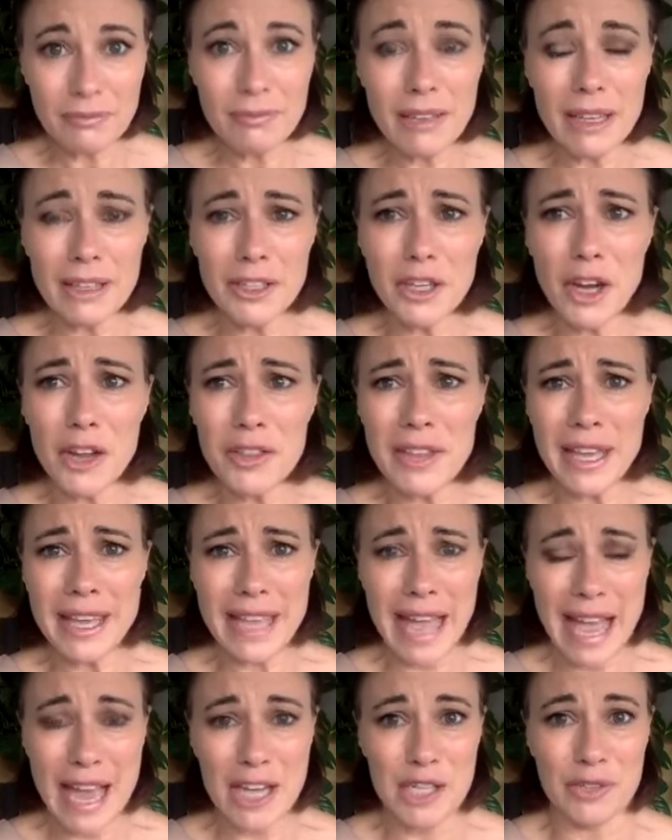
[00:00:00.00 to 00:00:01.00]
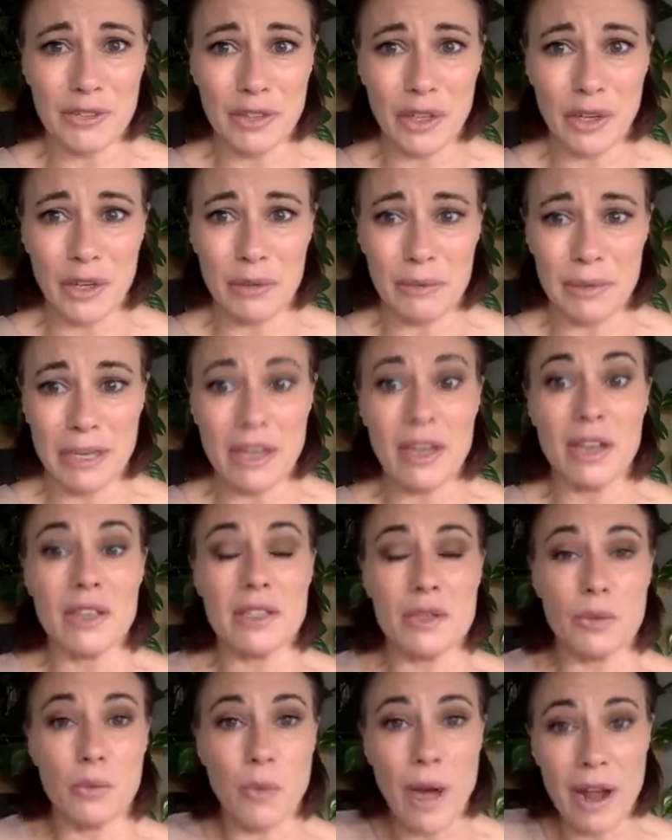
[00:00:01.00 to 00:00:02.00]
you know their cash flow
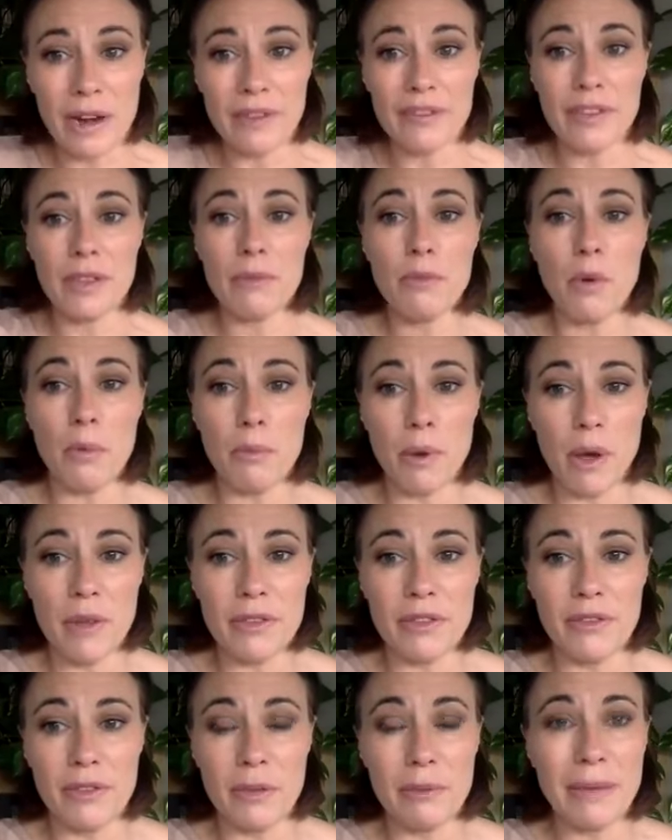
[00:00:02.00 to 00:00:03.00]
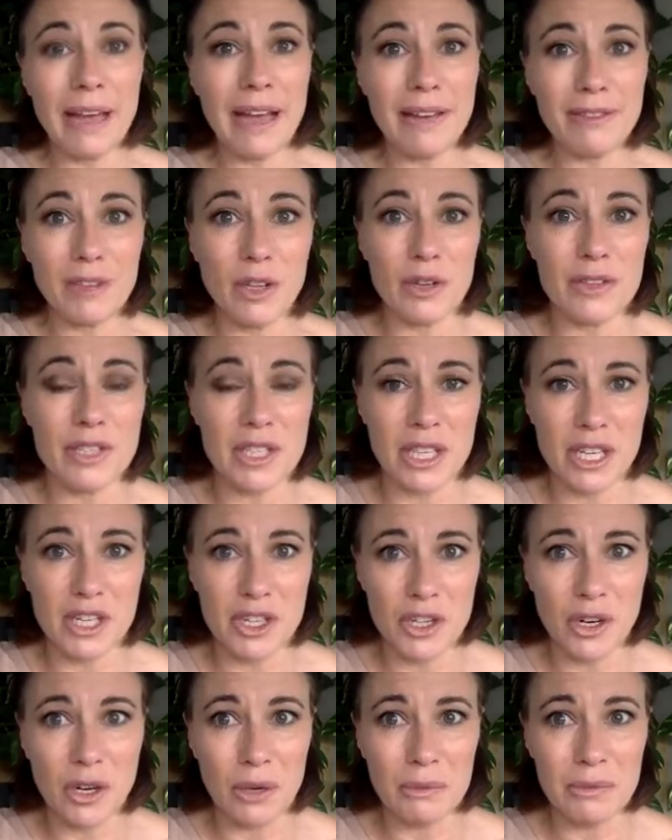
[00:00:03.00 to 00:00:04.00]
because one of them or both of them have lost their
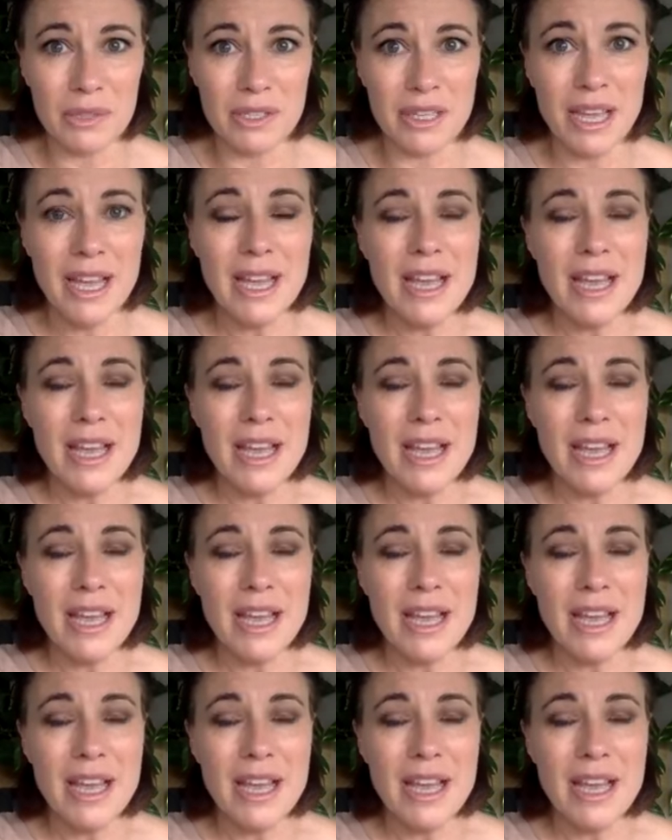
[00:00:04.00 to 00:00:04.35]
jobs